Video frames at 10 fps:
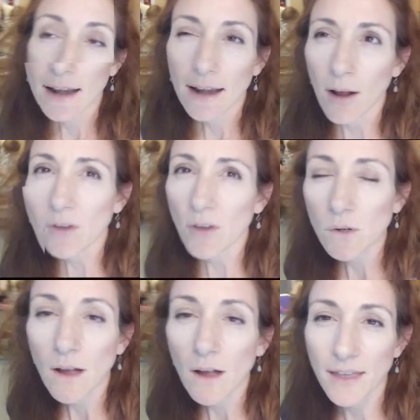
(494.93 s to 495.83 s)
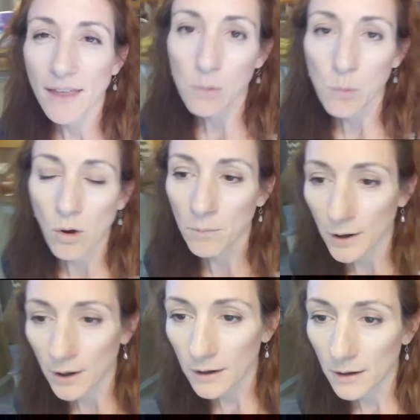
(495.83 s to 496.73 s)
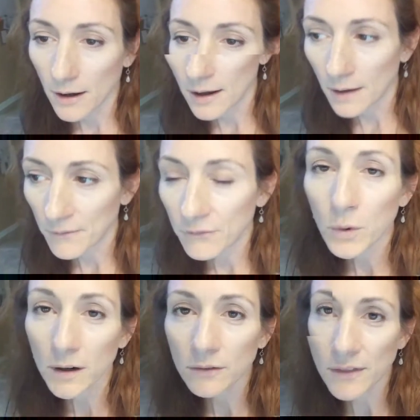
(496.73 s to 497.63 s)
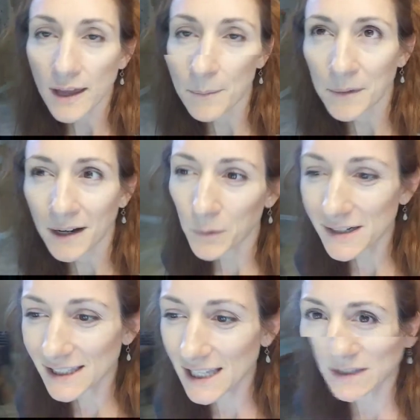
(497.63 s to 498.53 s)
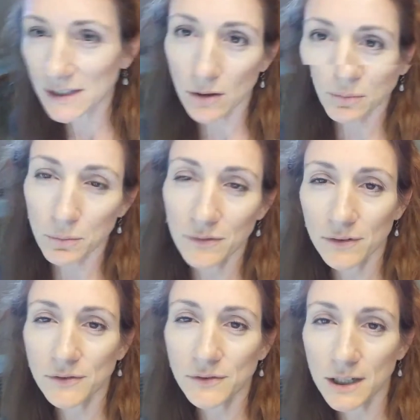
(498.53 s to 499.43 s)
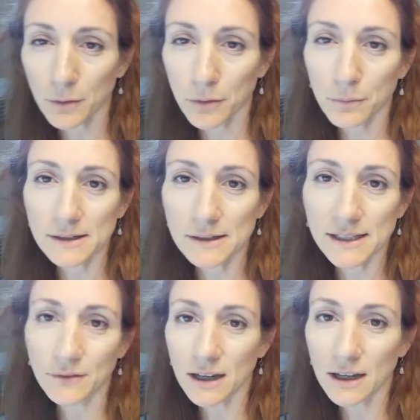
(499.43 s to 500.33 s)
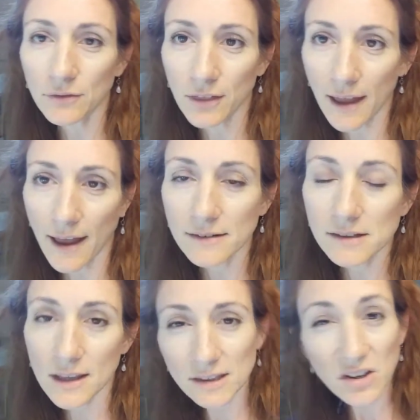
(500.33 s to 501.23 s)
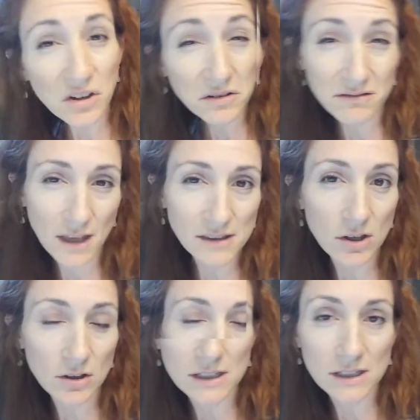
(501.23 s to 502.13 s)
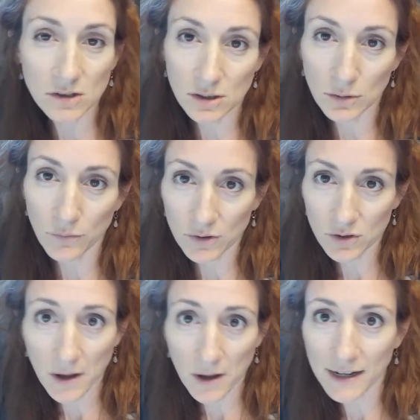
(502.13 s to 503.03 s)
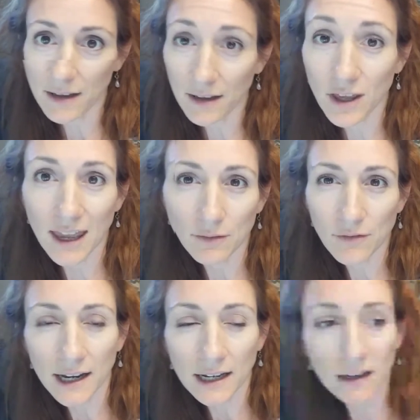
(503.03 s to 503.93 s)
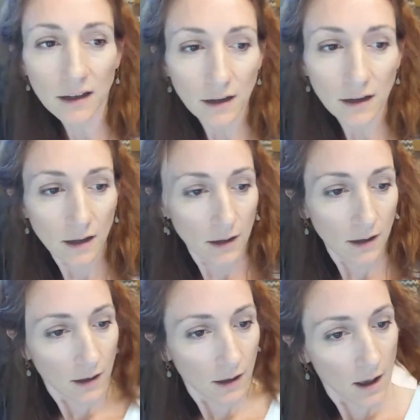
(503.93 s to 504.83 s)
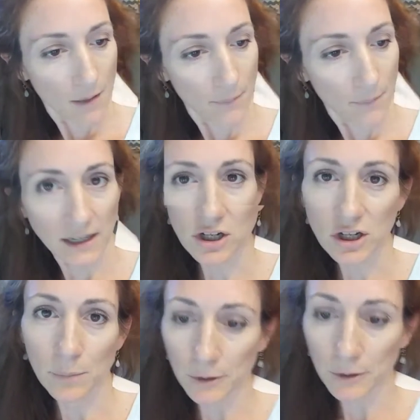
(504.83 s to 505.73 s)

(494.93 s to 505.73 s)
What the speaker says: I also got that at Walmart, 4 of them, and I want to say it was like $3.50 or $3.70 for that. So that's a good deal too for the Chobani if you can't find it any cheaper.